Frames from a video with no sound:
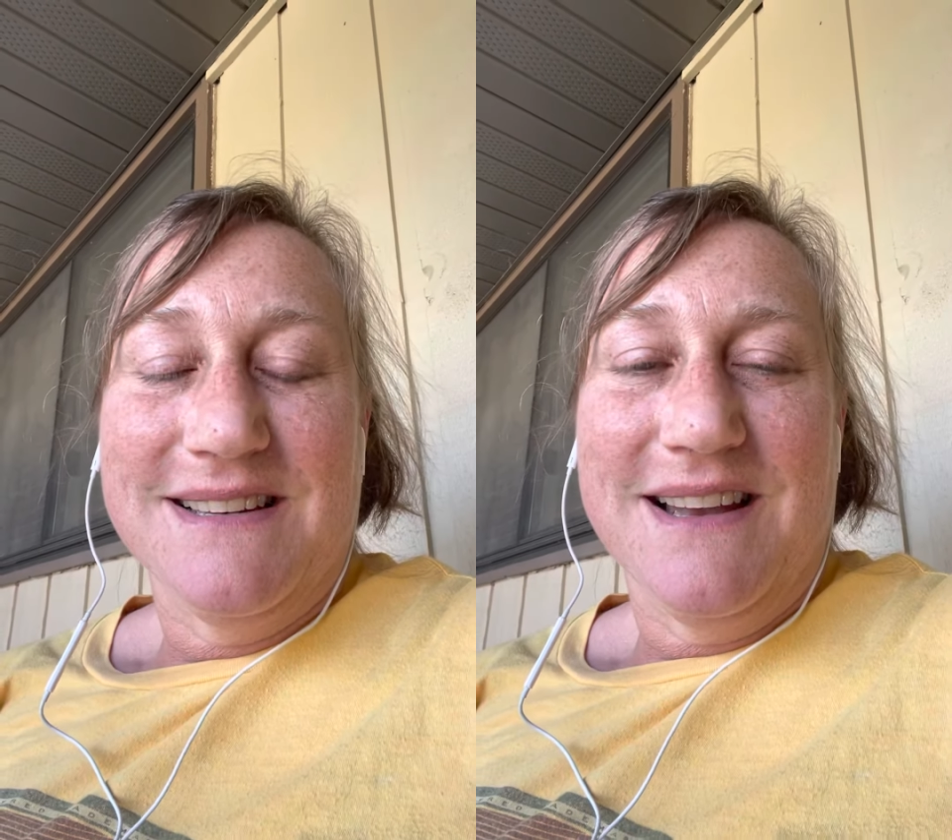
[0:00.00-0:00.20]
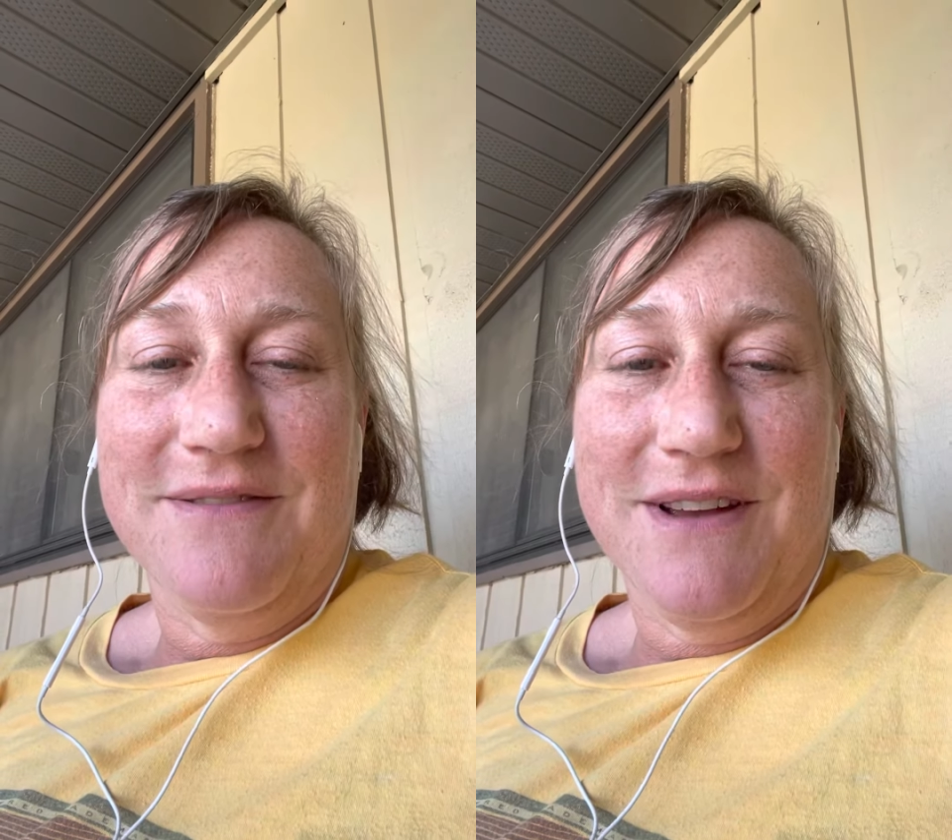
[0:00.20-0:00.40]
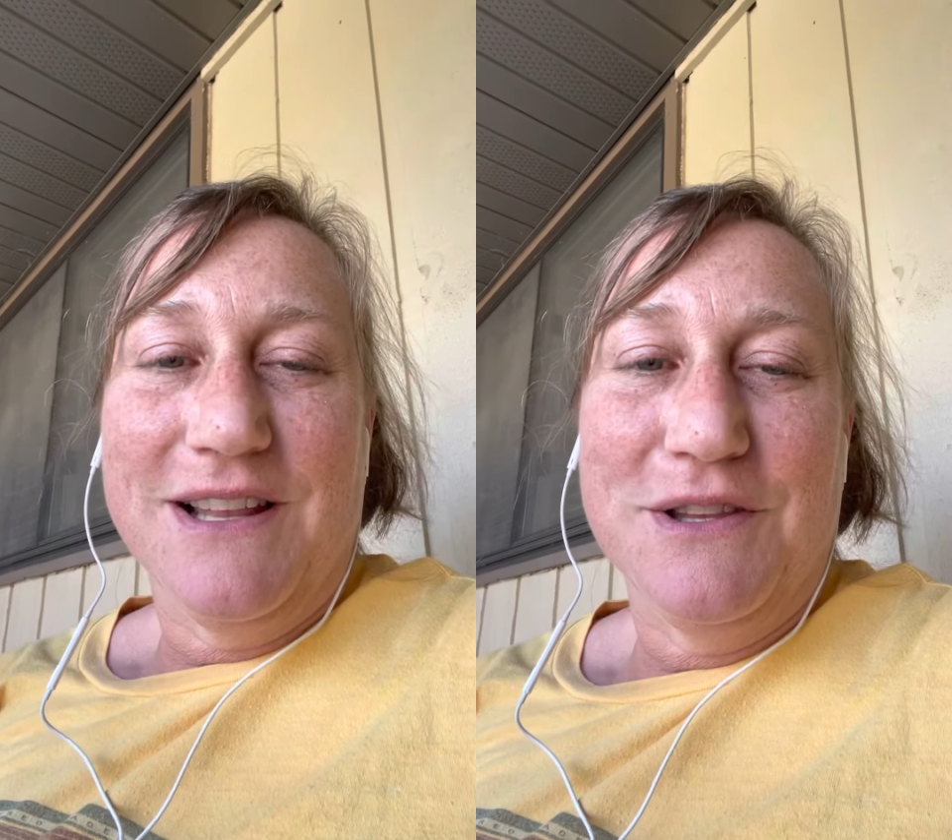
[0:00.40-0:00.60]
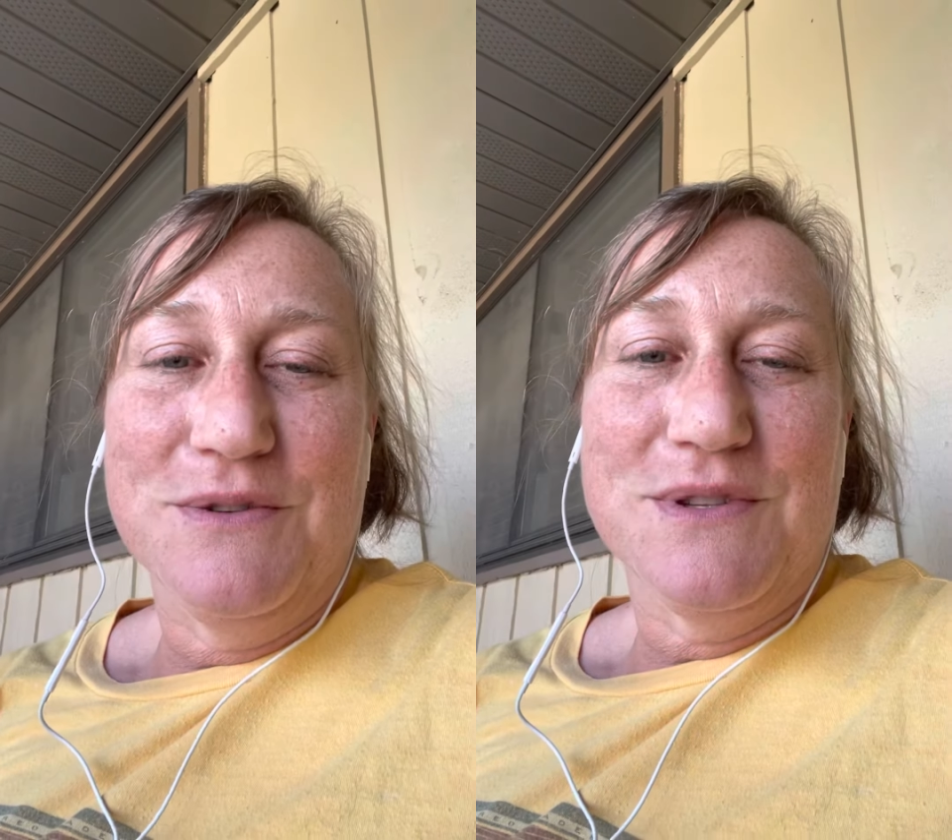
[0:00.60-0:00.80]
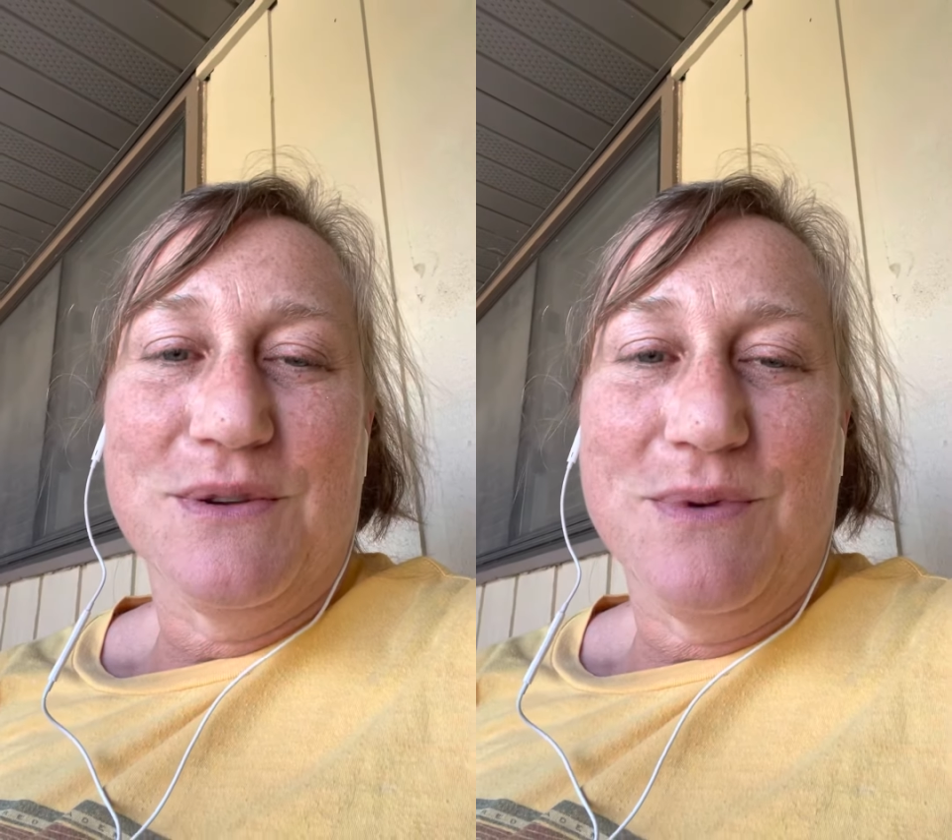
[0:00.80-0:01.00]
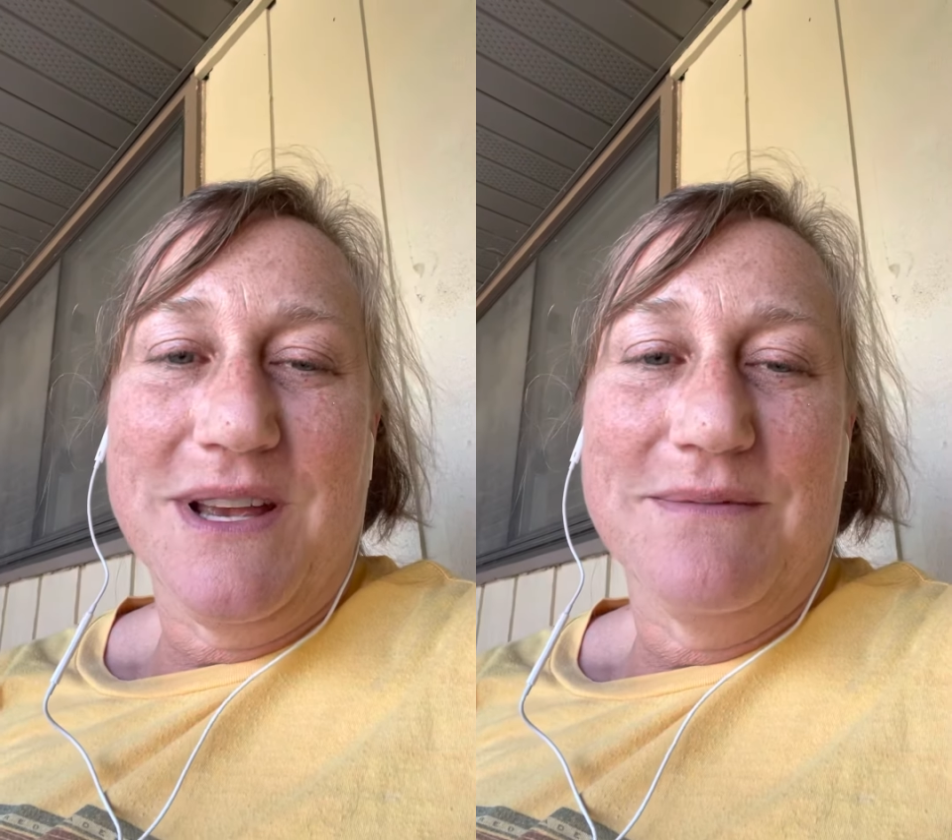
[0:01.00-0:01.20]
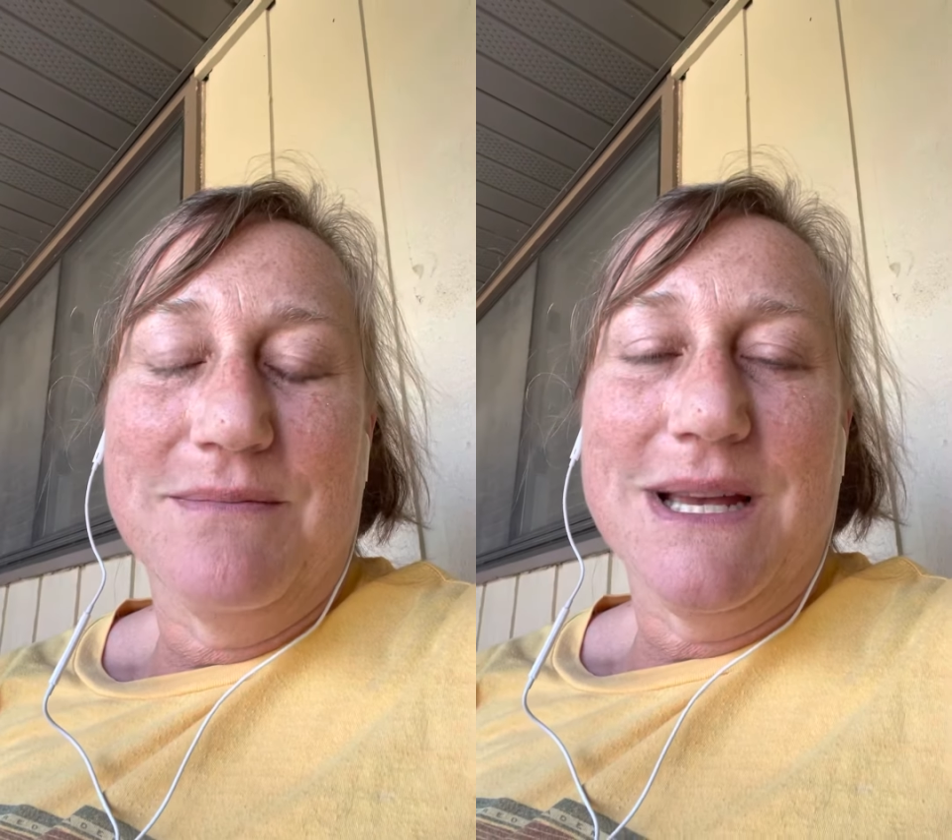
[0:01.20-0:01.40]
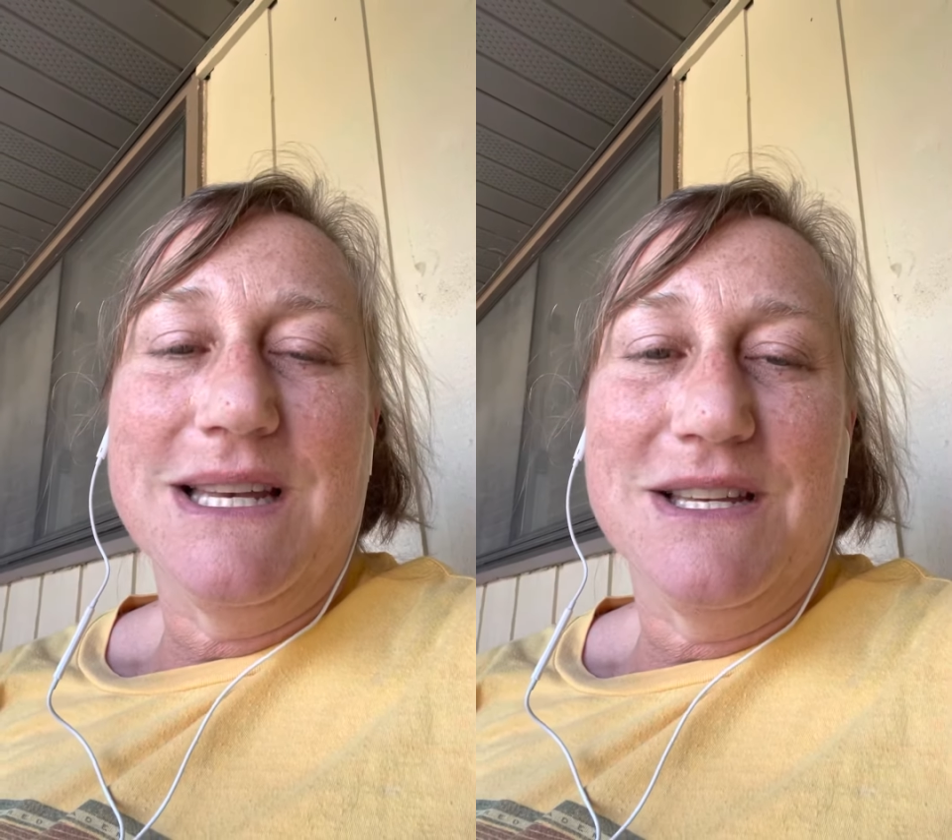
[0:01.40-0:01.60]
if I lose the weight,
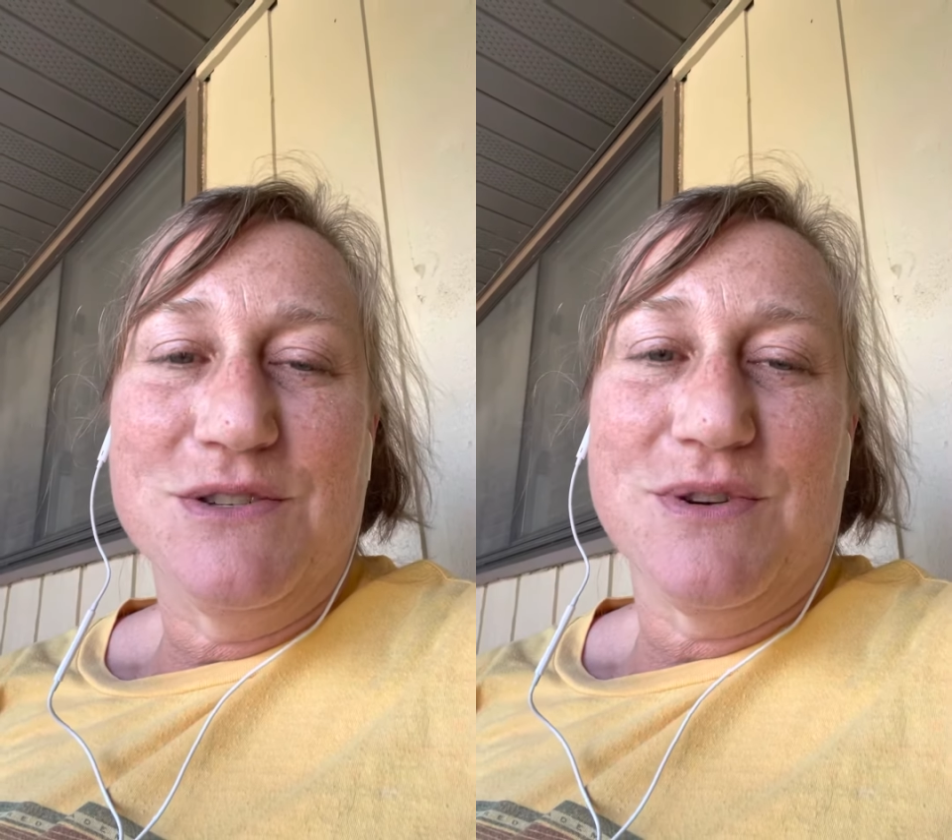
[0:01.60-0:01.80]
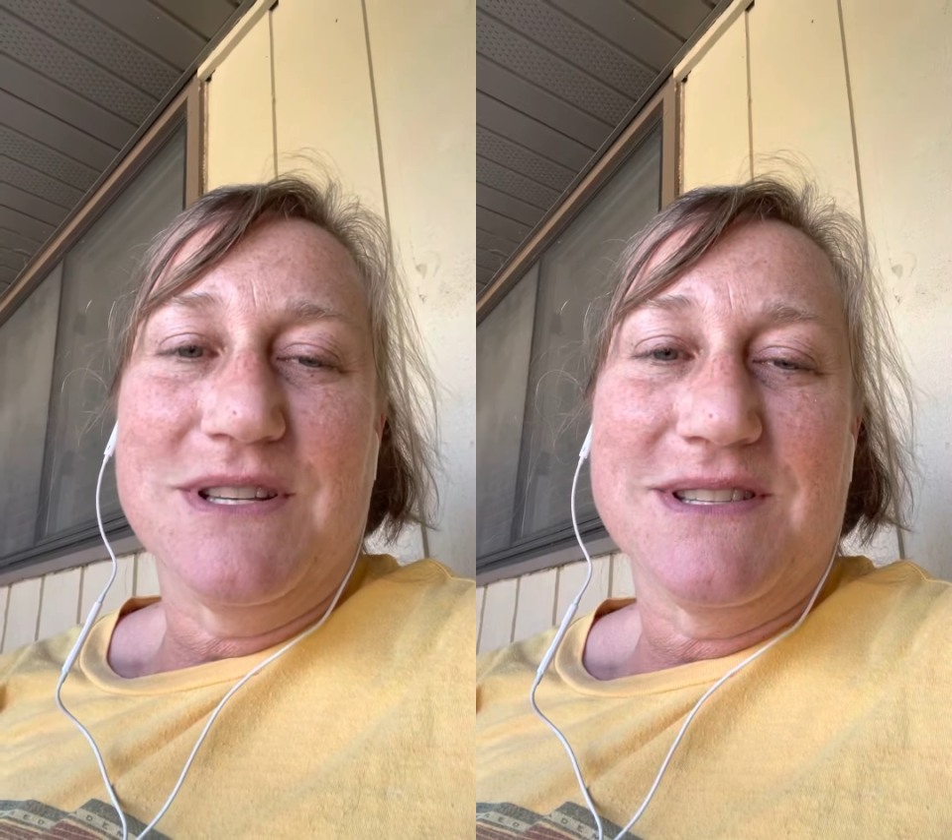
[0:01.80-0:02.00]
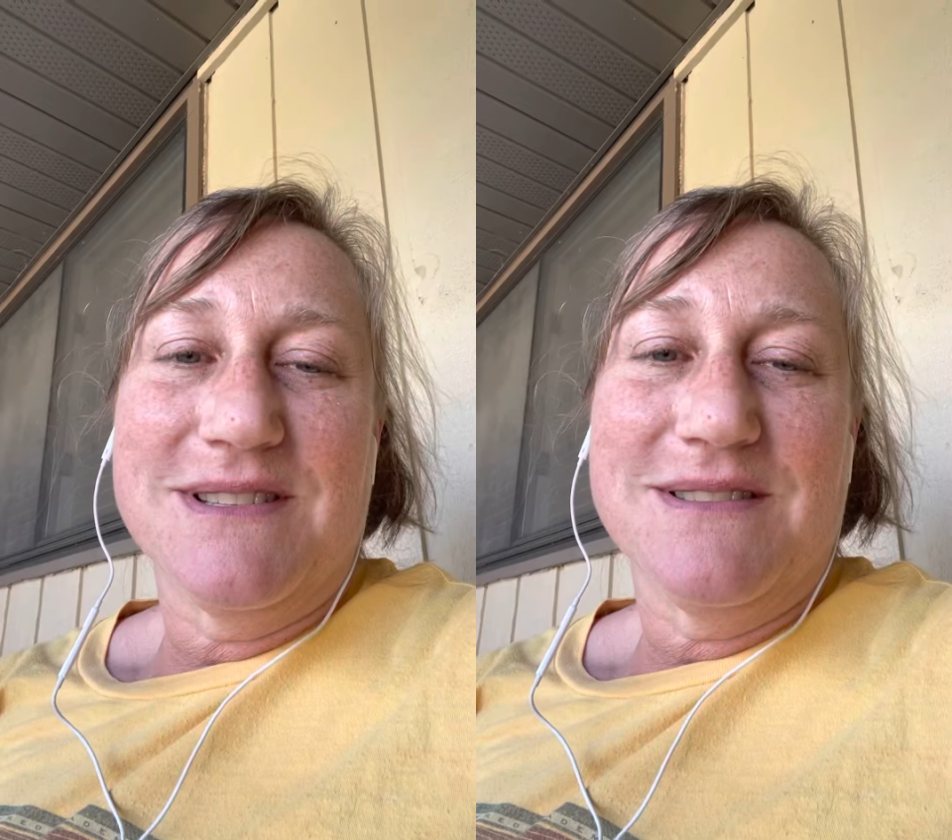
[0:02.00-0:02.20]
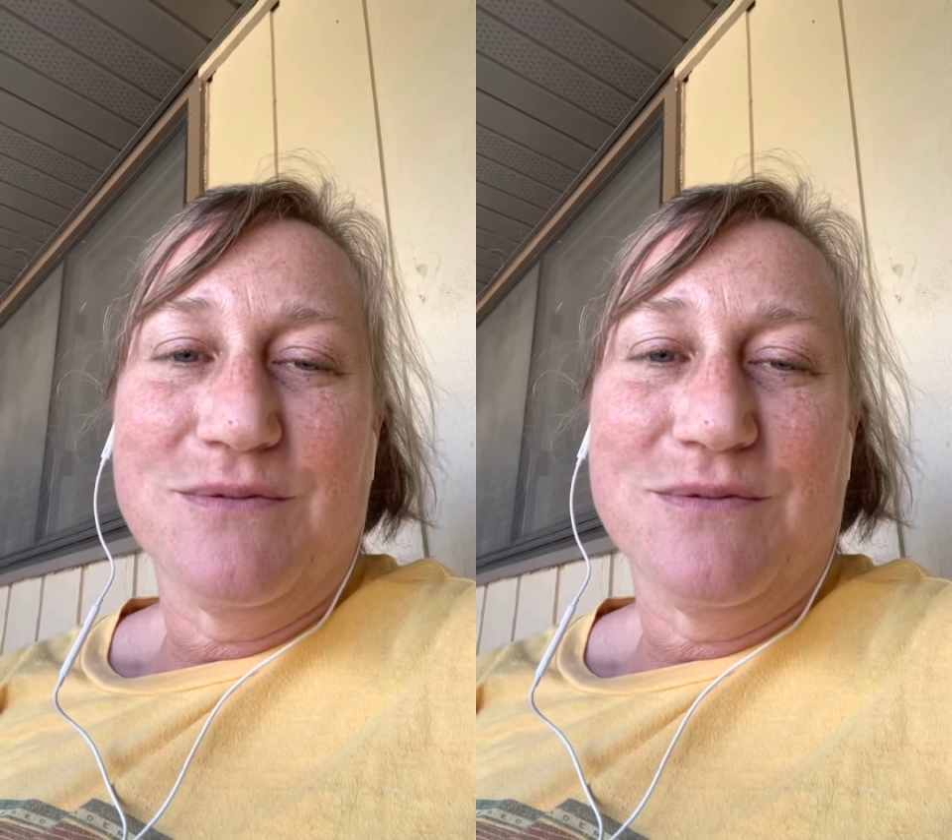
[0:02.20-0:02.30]
my knee joints